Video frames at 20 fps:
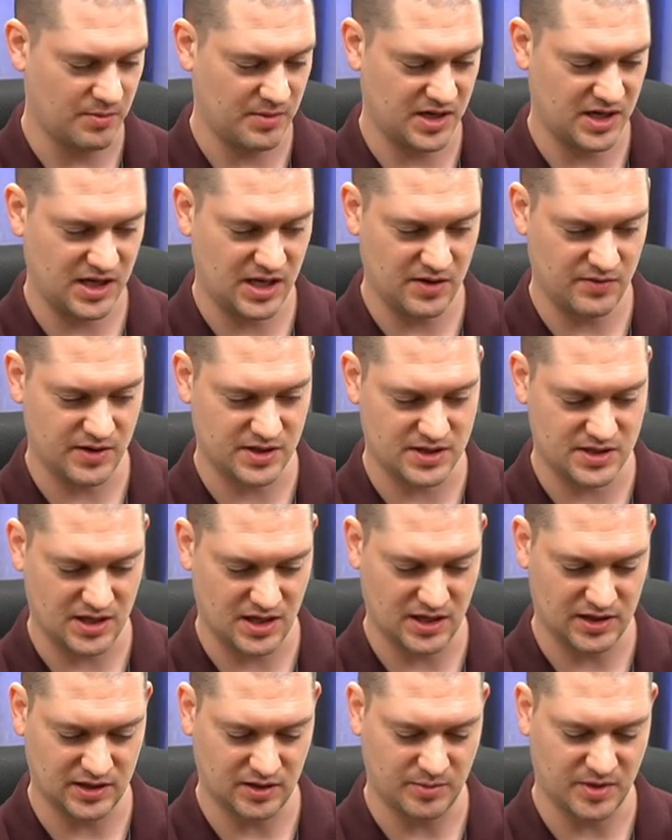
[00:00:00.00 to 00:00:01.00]
I'm gonna give it uh,
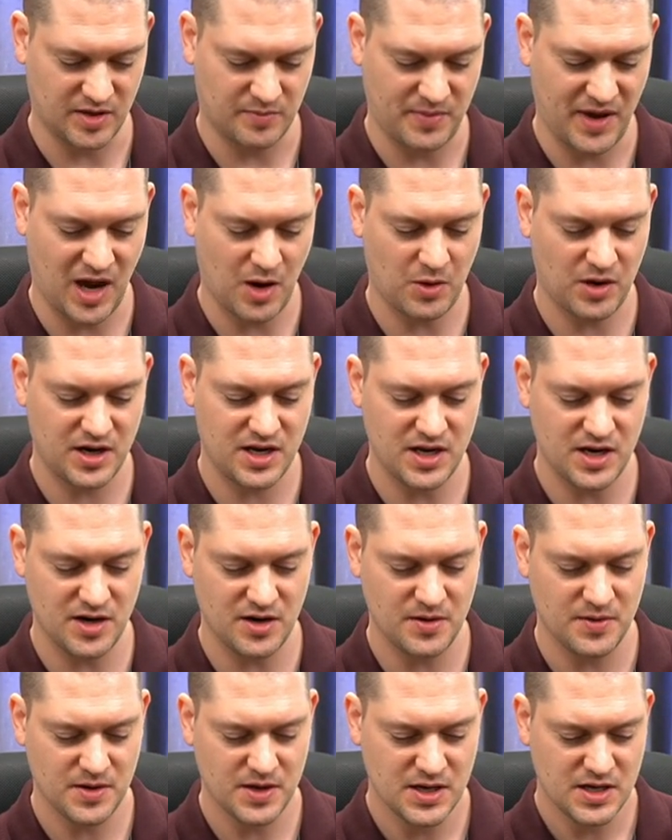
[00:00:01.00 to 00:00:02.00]
a little bit of power
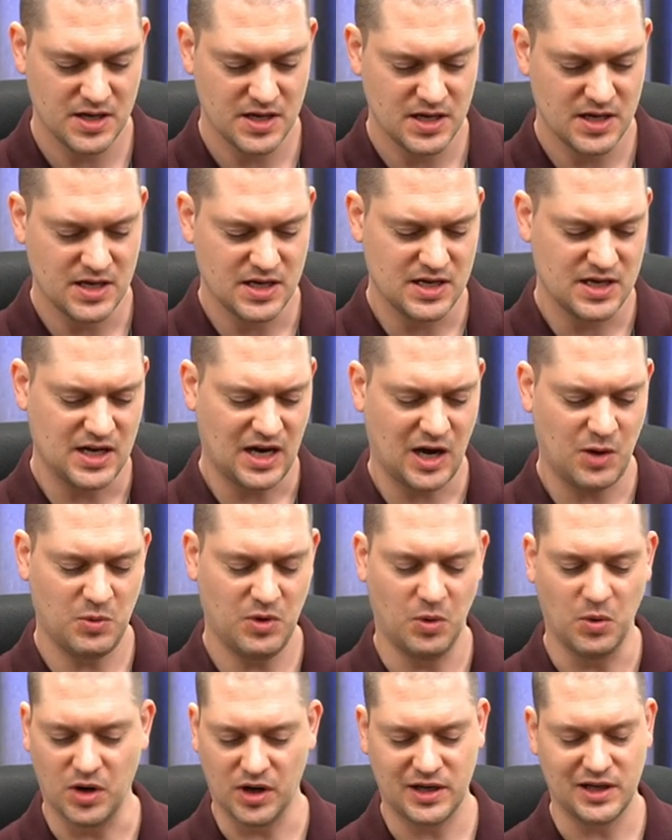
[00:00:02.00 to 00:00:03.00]
here. I
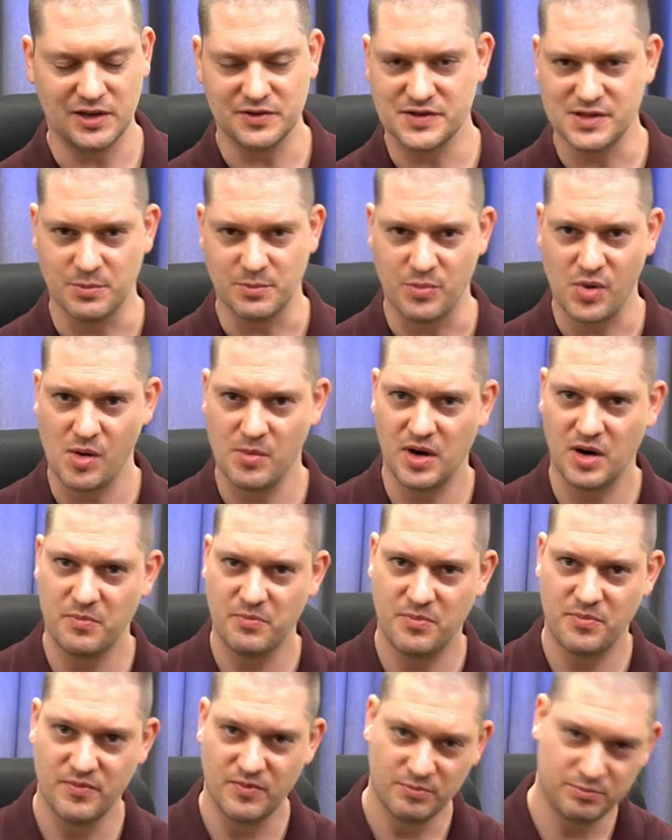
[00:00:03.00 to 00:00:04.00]
will work out some permanent
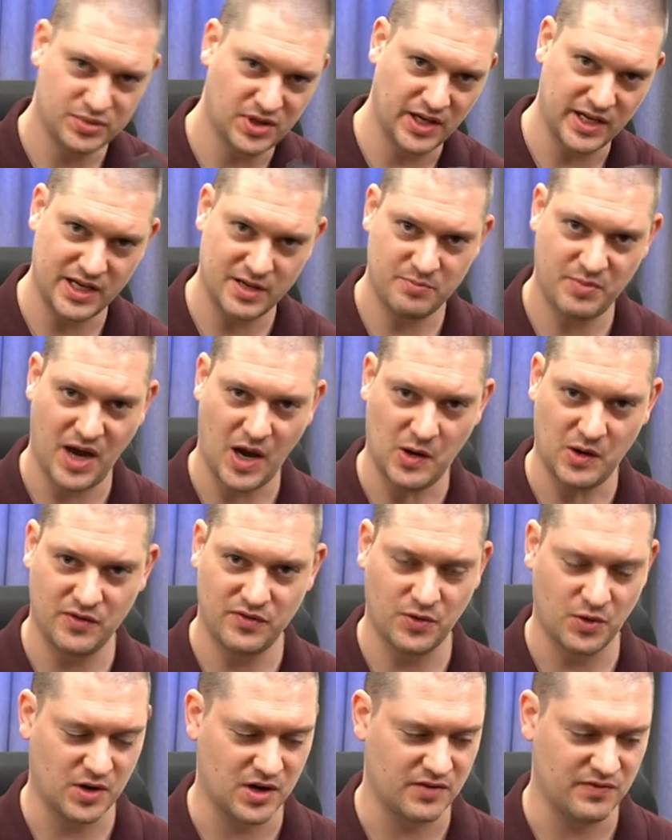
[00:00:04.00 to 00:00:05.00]
plug-in power
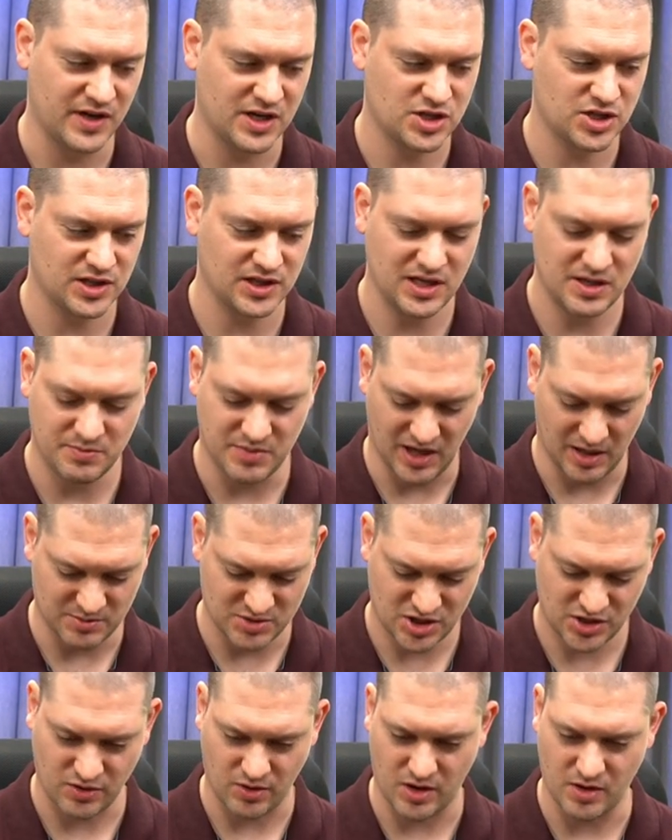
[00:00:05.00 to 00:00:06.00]
for it eventually, but I'm
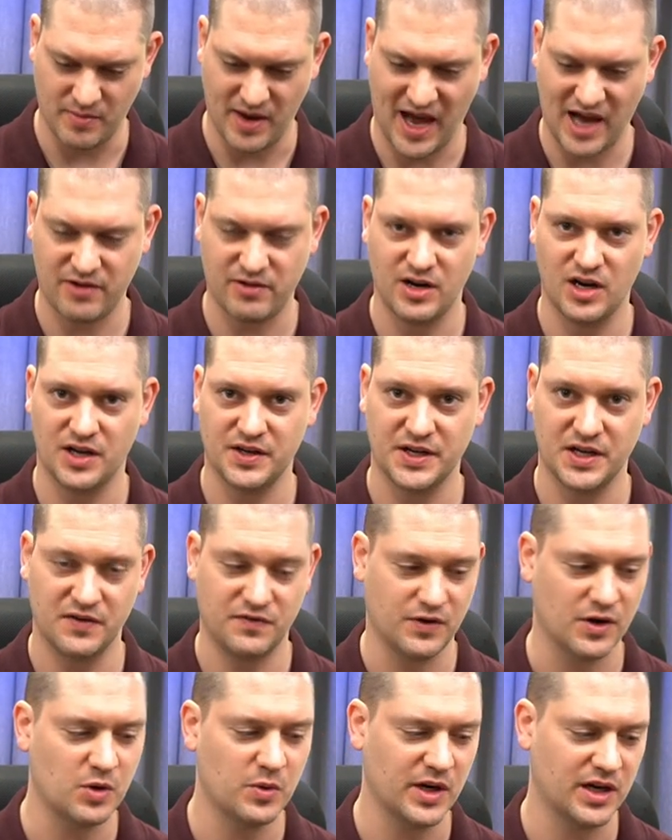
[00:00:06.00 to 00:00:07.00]
just throwing a battery on there
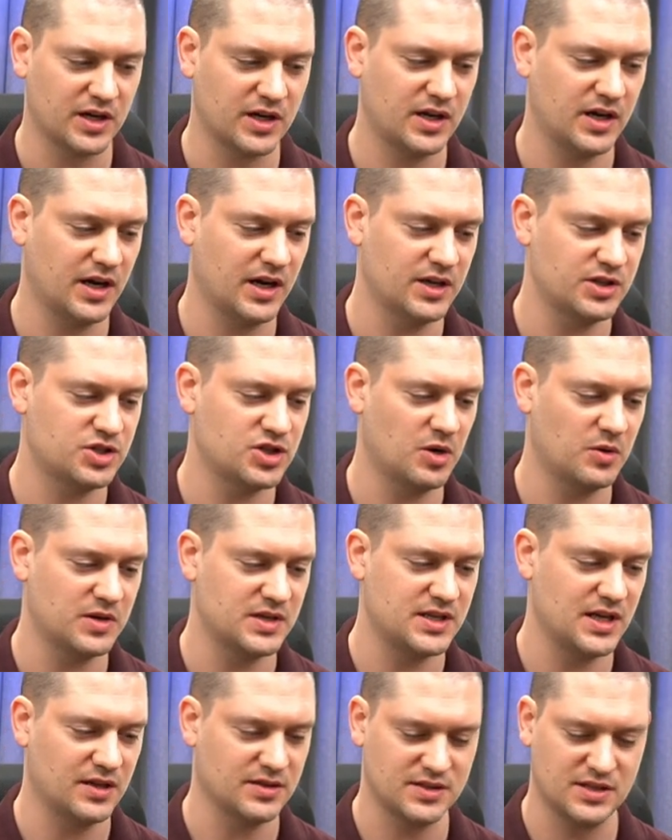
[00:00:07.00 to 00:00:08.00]
for quick uh, show and
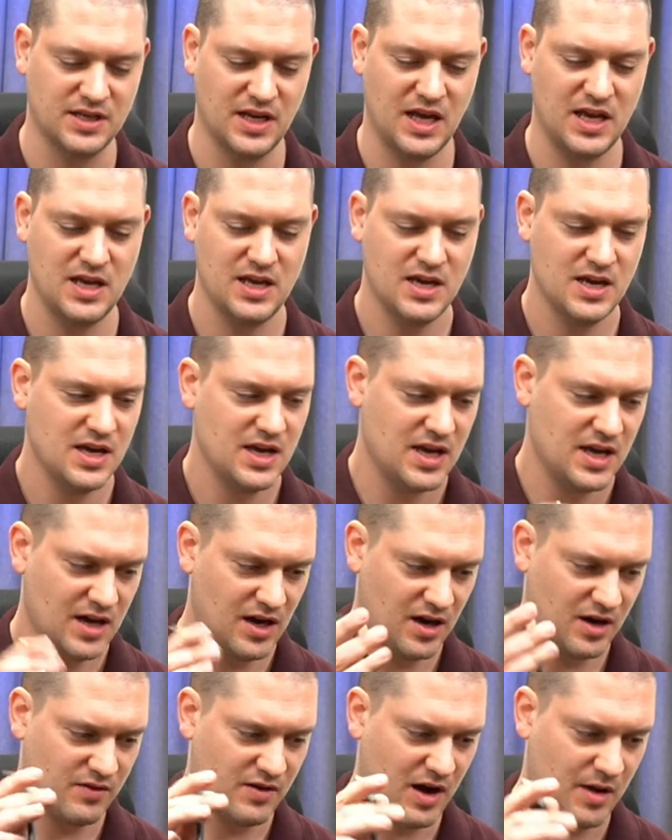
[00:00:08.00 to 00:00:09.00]
tell today.
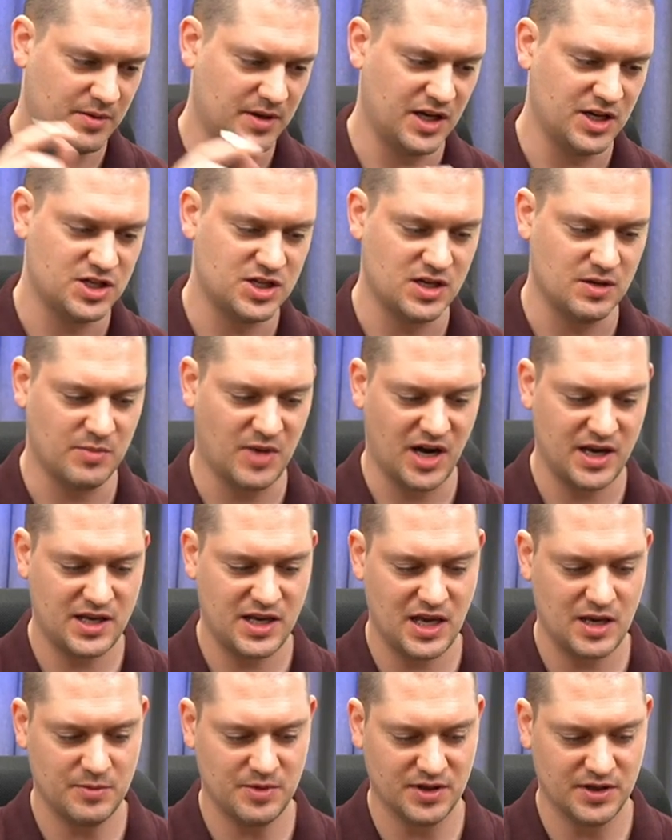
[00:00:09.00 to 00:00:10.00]
I'll grab an HDMI
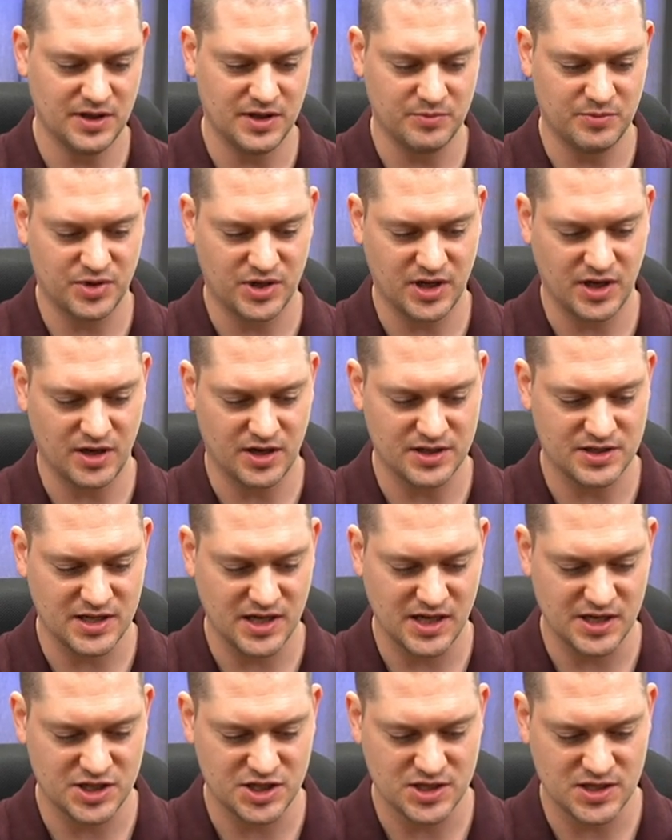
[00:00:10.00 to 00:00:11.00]
cable and put it onto
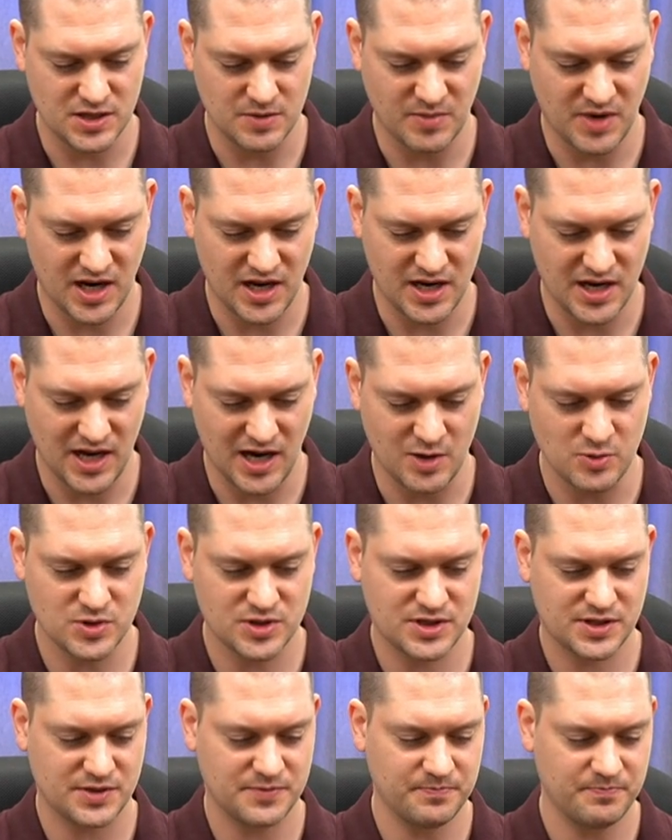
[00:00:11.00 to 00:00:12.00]
HDMI
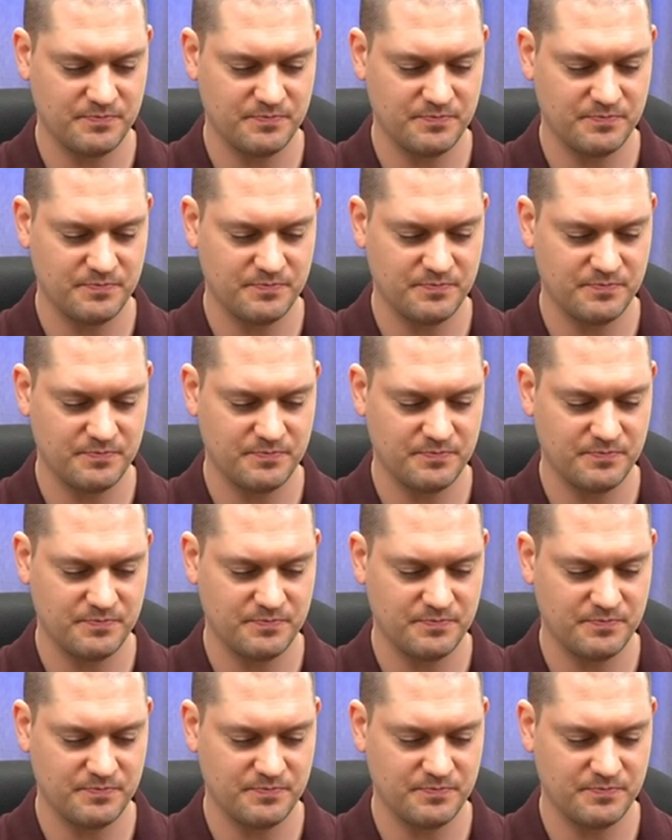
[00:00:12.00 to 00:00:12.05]
out.